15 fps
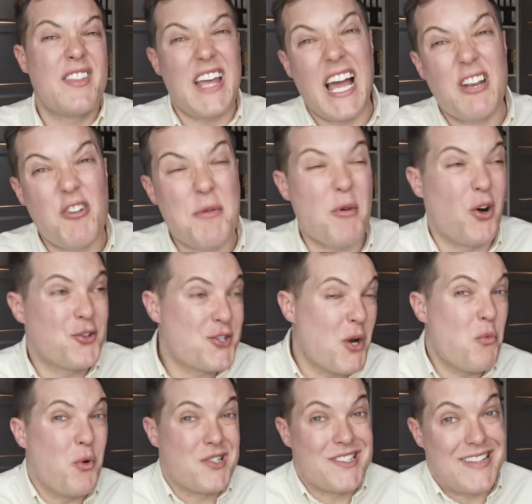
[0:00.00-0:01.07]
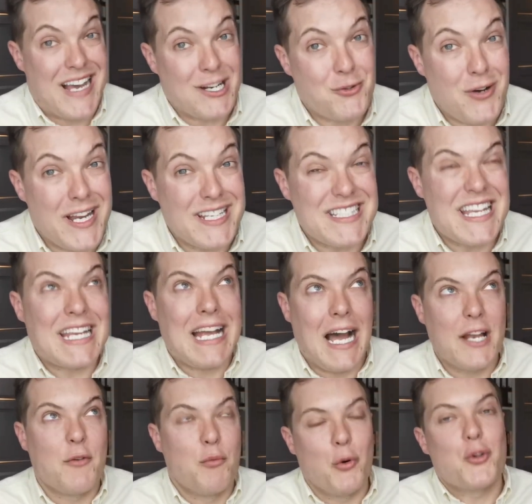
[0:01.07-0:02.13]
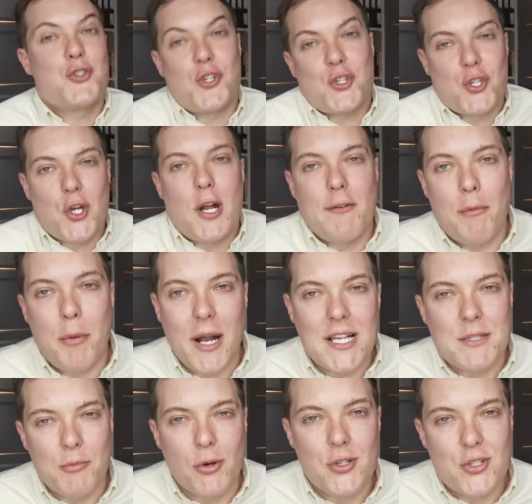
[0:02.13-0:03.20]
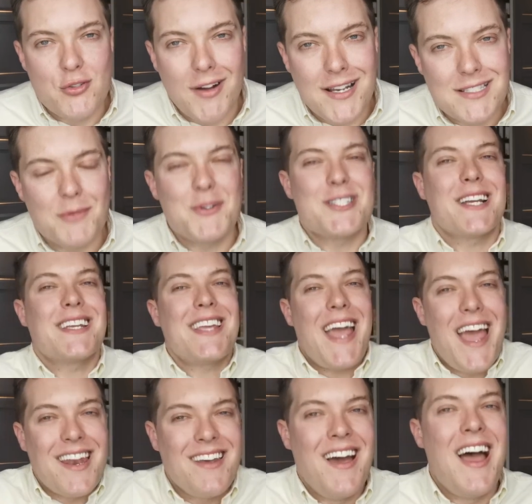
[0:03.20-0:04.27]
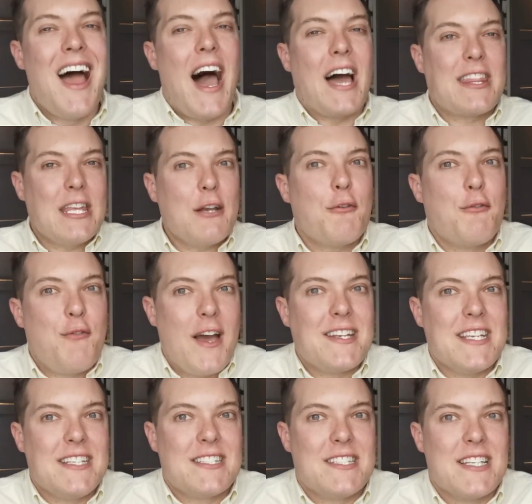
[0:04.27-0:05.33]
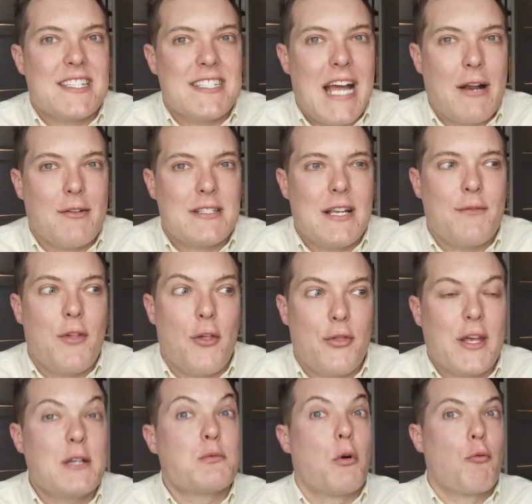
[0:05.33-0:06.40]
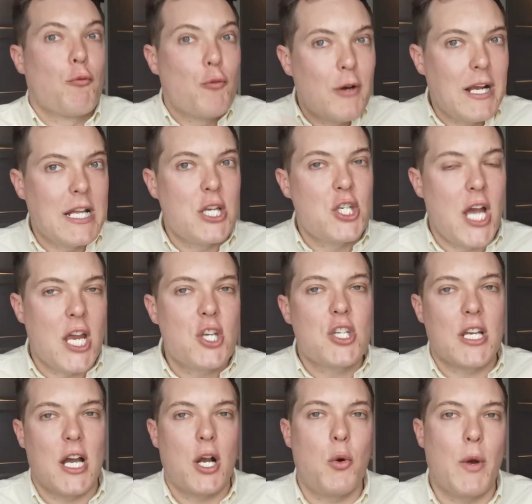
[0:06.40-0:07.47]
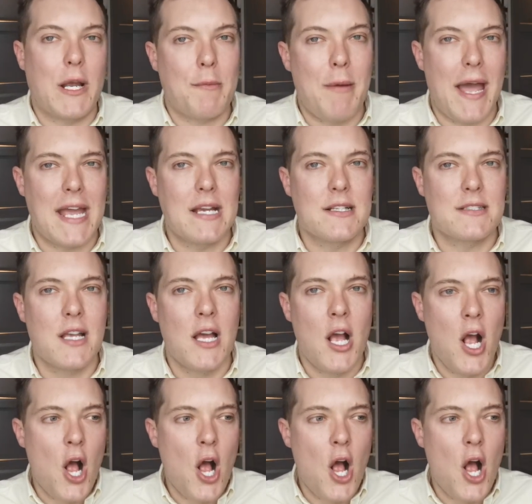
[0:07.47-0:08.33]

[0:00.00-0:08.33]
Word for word: The eye cream also wasn't that great. It kind of was just an overpriced moisturizer, which again, I think fed into this narrative that things were really changing at a quick pace.